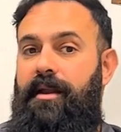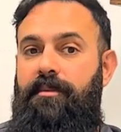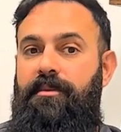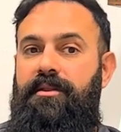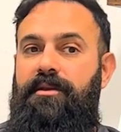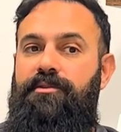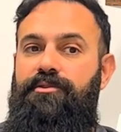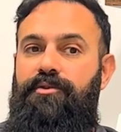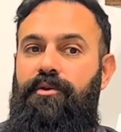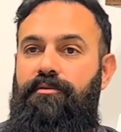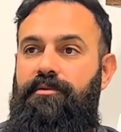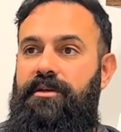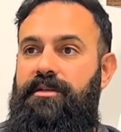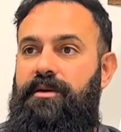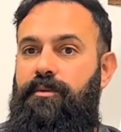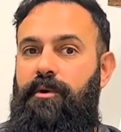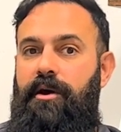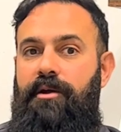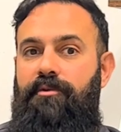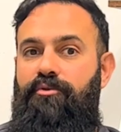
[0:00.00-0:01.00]
I mean, there's no
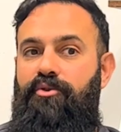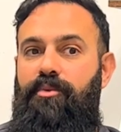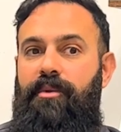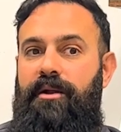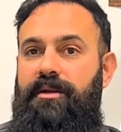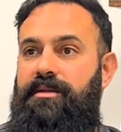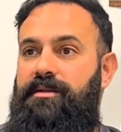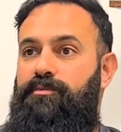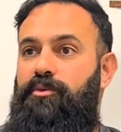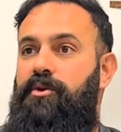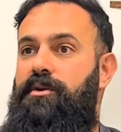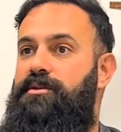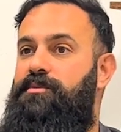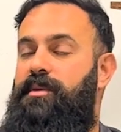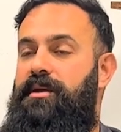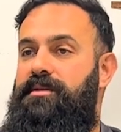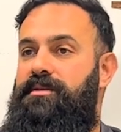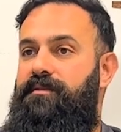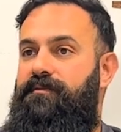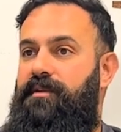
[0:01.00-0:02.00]
reason why a robot is more
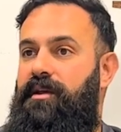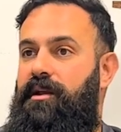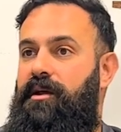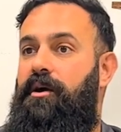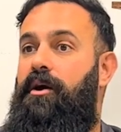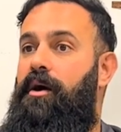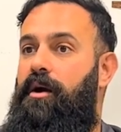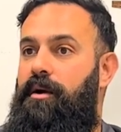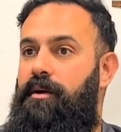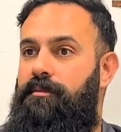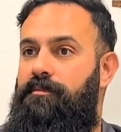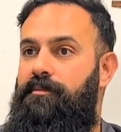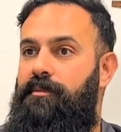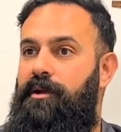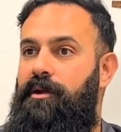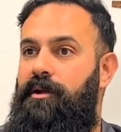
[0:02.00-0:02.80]
expensive than a car.